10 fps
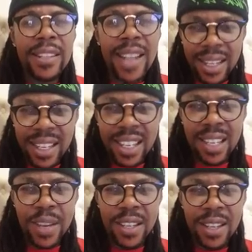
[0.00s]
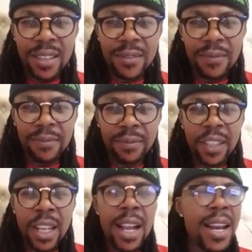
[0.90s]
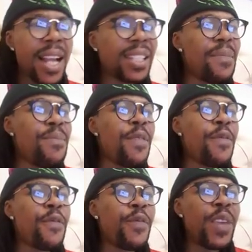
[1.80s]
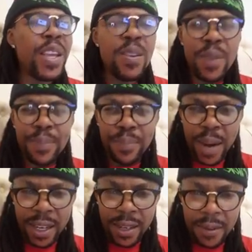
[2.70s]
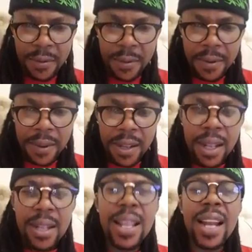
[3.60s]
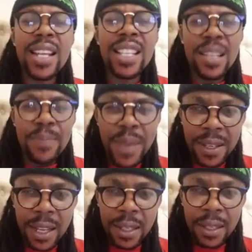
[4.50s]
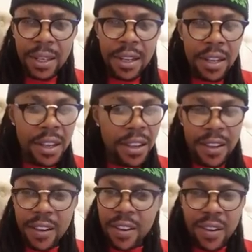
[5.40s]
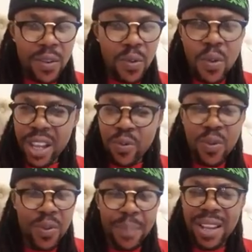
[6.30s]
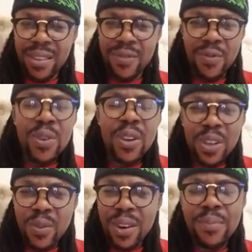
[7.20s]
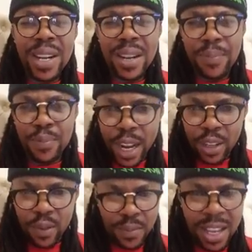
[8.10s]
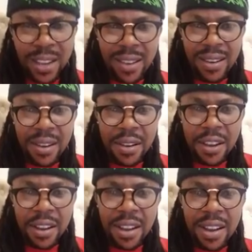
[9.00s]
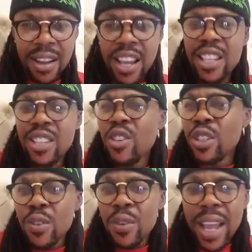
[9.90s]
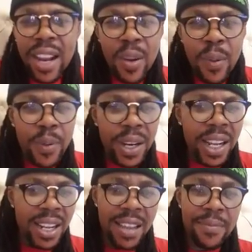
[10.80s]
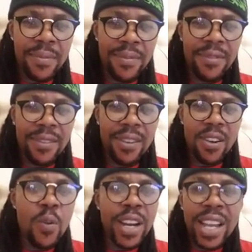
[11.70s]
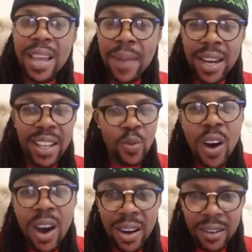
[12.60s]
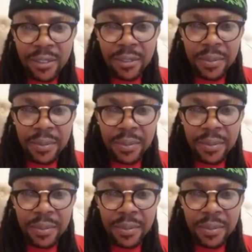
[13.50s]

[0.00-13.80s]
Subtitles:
That is his business. Let him be filled with pride. That is his business. Who does he want to bring the pride to? Me? He's just going to end up within him, or with him and his wall.